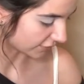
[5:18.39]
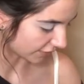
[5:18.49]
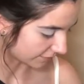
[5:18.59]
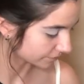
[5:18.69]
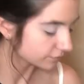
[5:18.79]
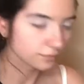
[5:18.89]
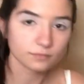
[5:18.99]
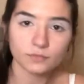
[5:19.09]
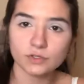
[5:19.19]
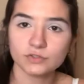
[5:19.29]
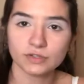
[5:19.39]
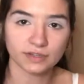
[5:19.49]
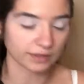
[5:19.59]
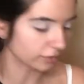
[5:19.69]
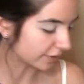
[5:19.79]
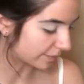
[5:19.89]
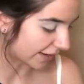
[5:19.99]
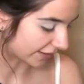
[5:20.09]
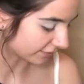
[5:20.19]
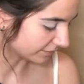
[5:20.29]
Okay. So I took a little mini
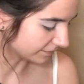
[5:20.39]
pack.